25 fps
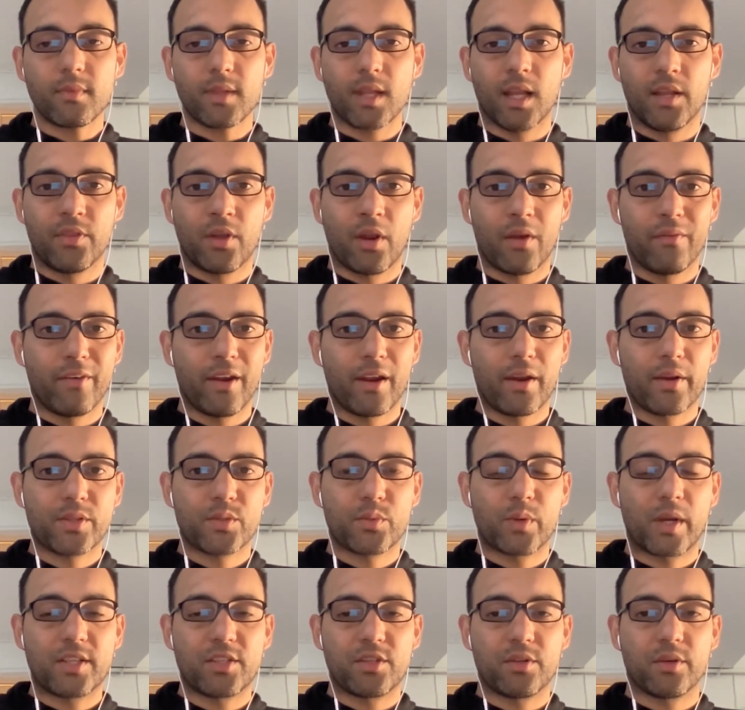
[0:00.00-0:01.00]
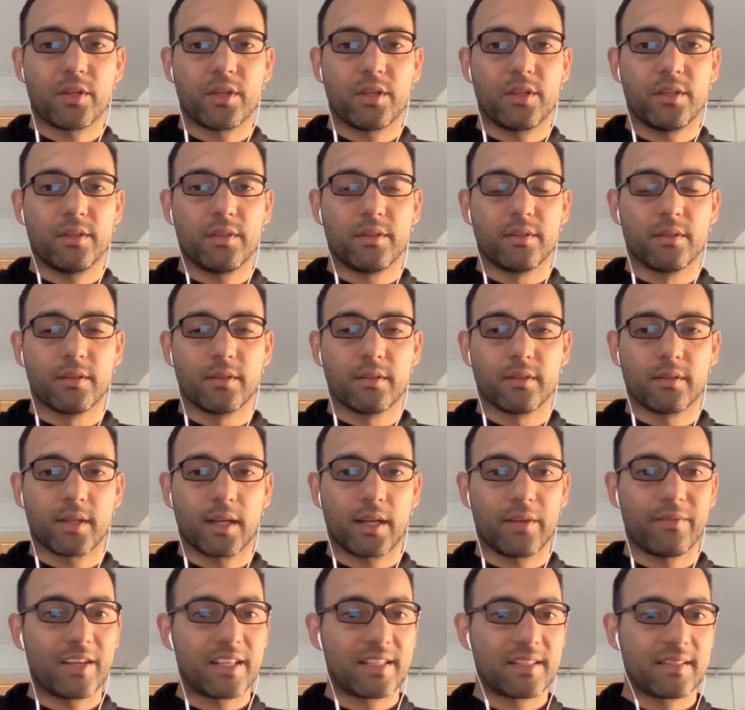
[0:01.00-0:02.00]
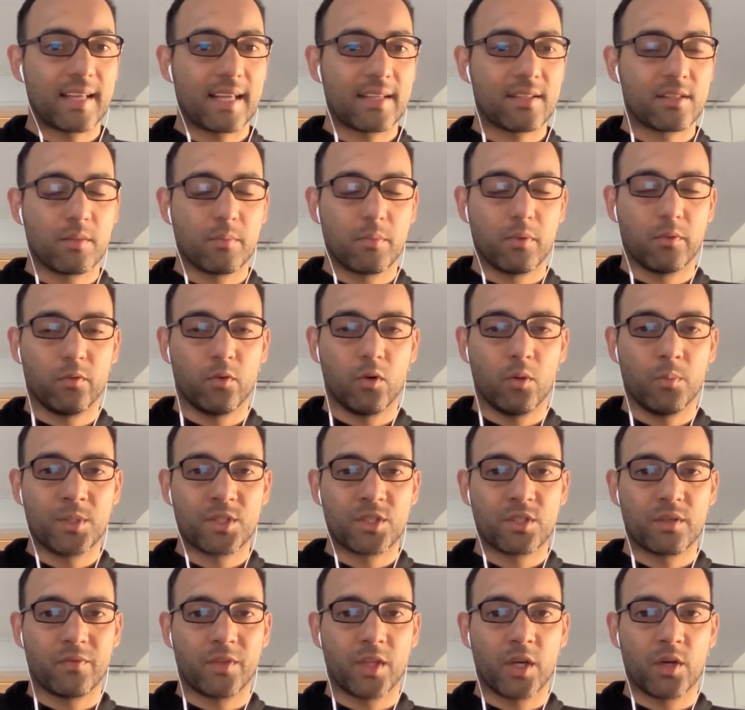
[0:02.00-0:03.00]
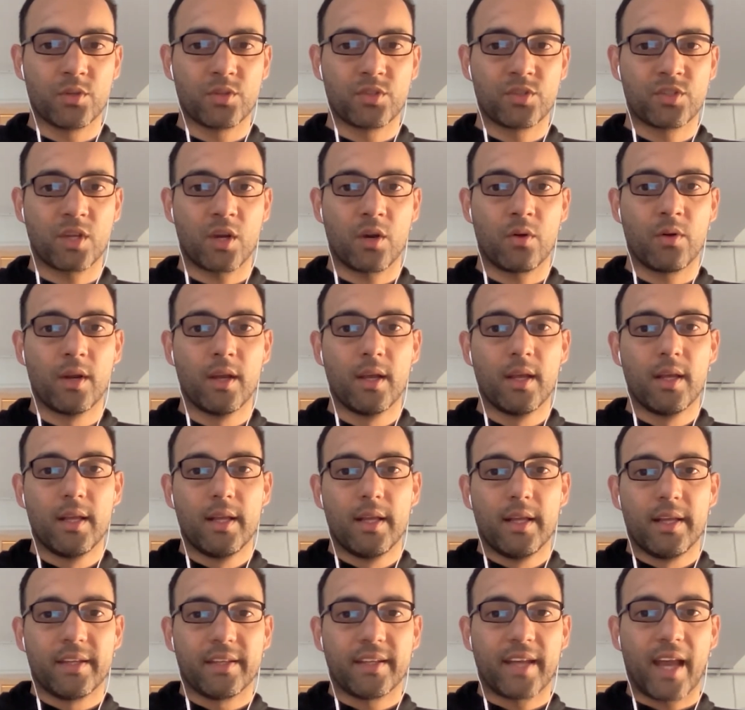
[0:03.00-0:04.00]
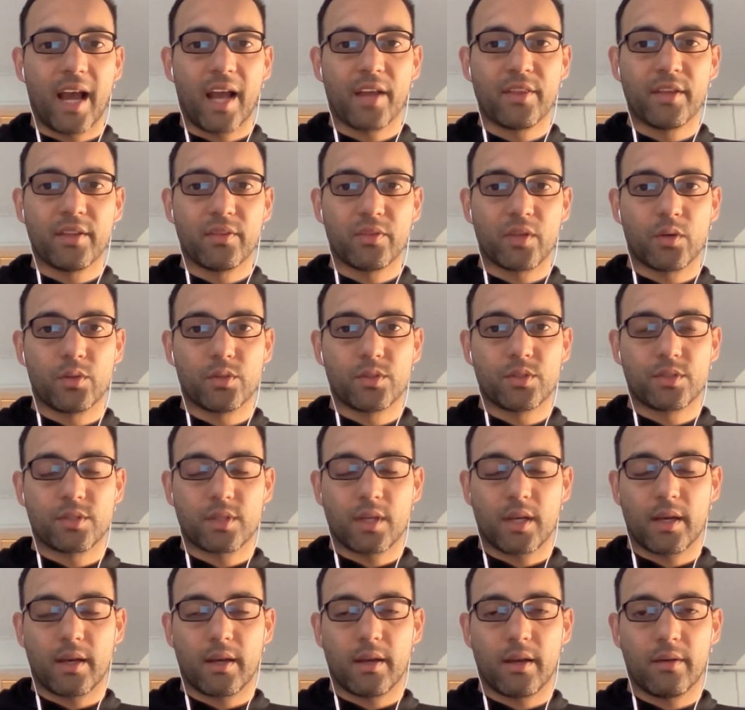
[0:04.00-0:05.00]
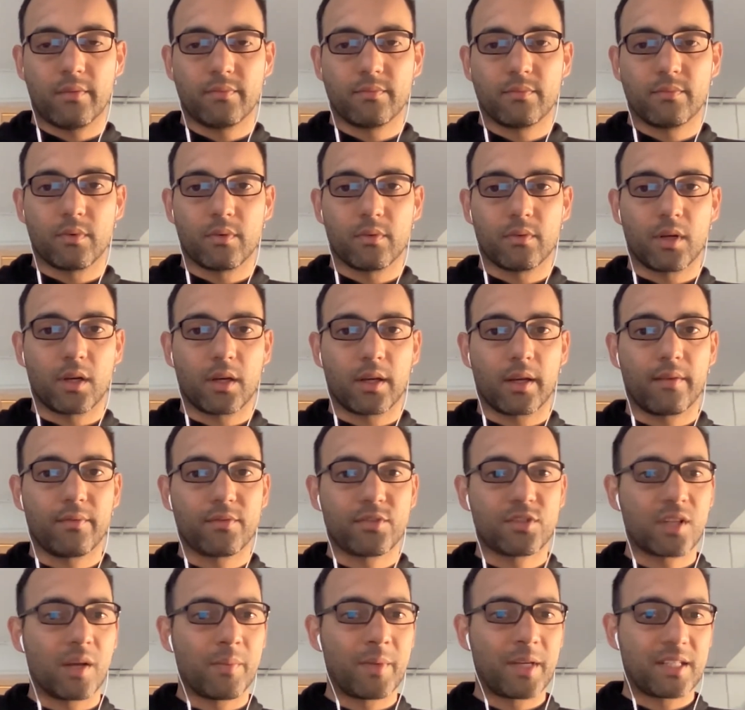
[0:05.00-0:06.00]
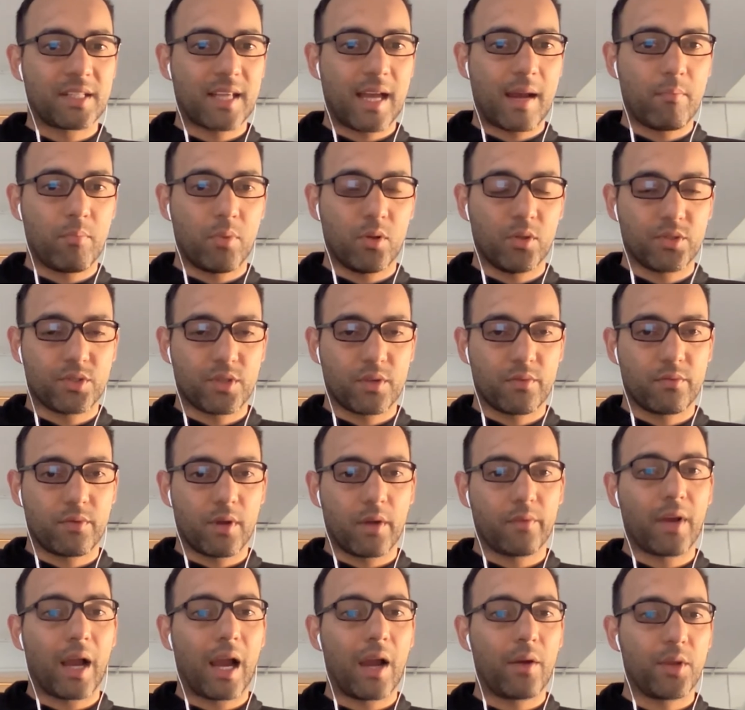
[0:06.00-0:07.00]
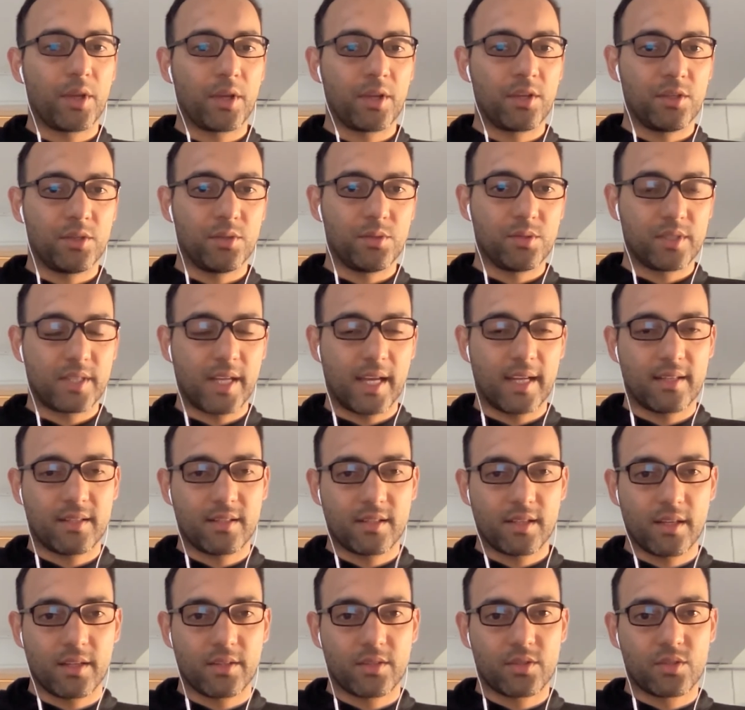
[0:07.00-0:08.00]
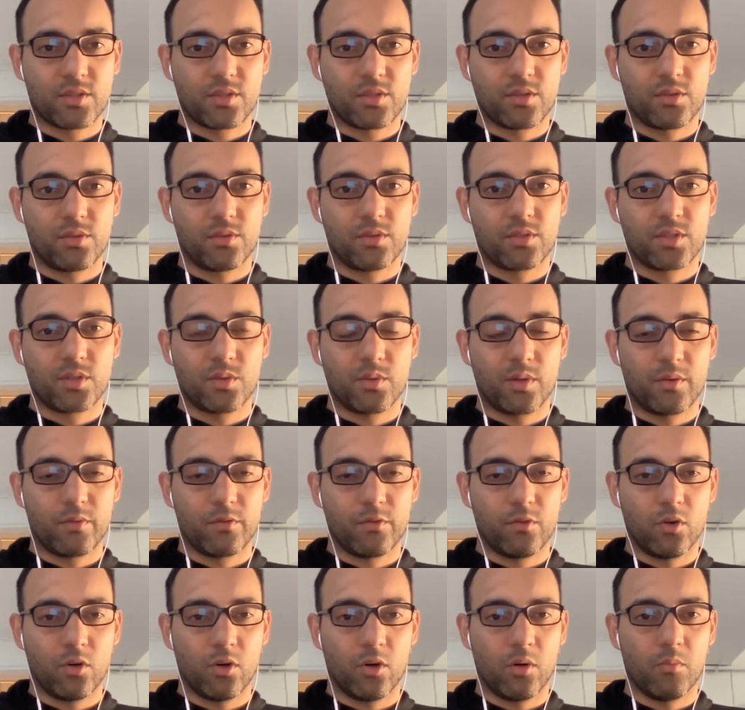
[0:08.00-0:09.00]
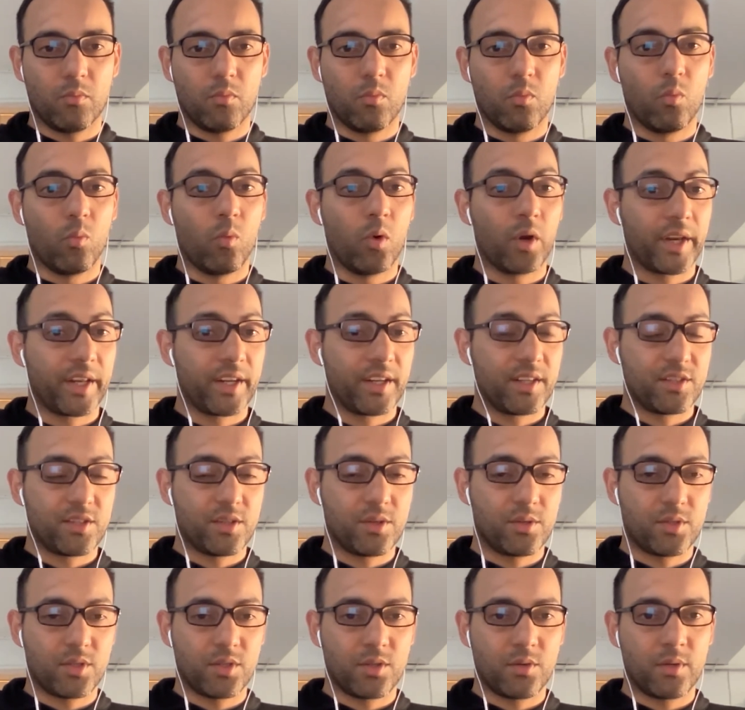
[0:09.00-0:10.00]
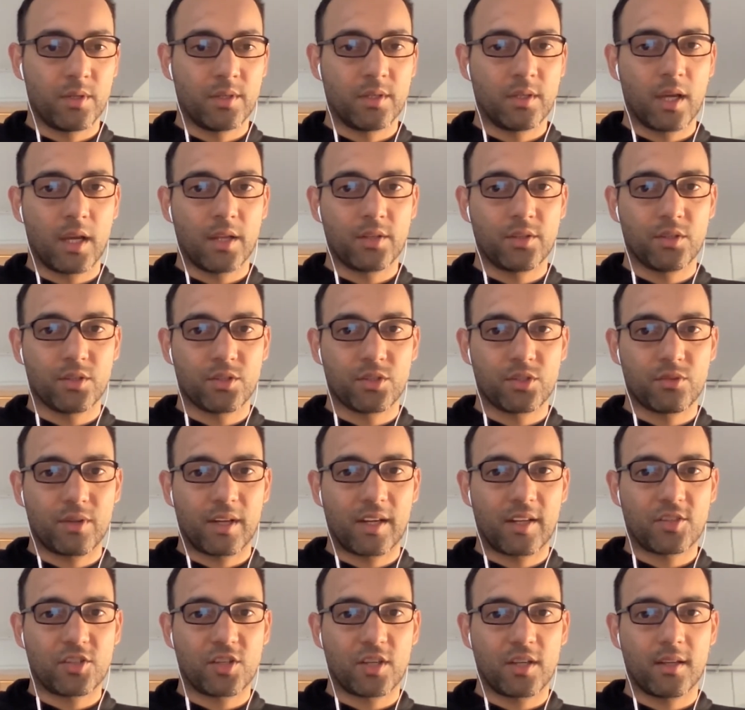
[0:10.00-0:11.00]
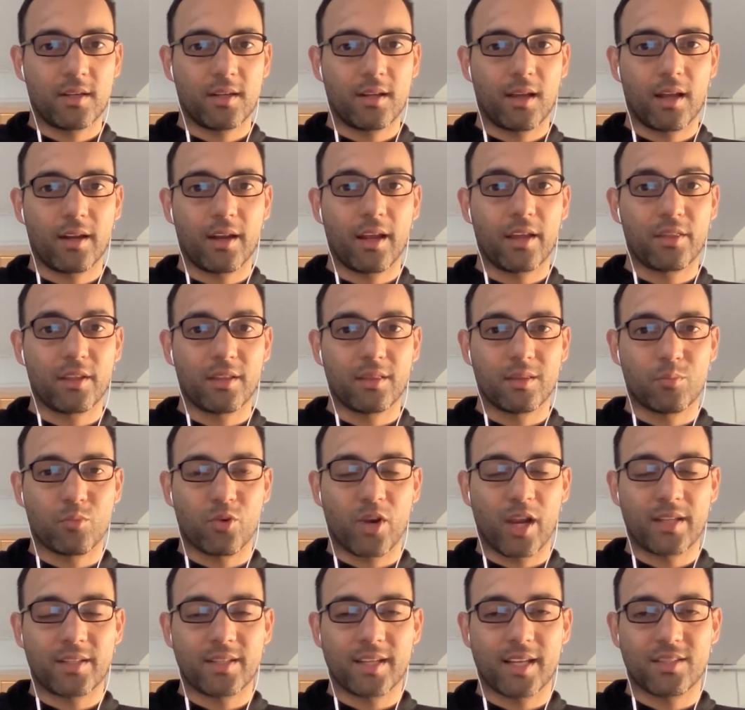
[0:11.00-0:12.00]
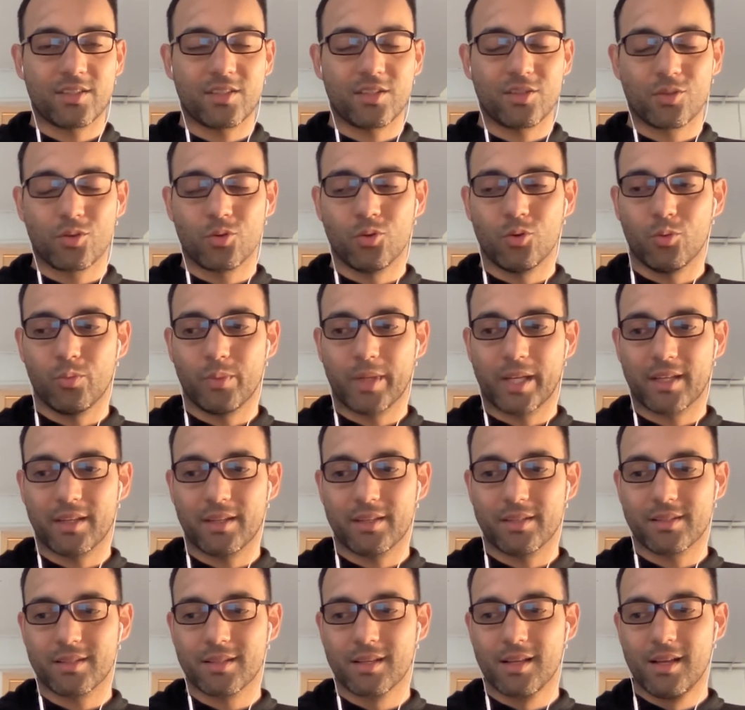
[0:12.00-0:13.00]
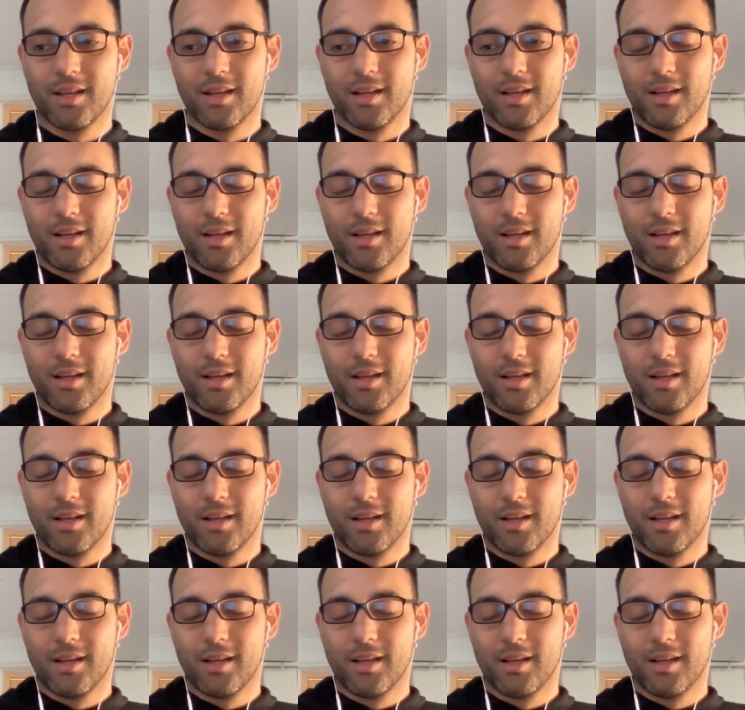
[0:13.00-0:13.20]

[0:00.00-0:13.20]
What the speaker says: And there are various ways you can kind of assess the performance of those. So yeah, I think those are kind of some examples of how you can use data to inform what it is you do and your strategy. And I think the brand test is cool because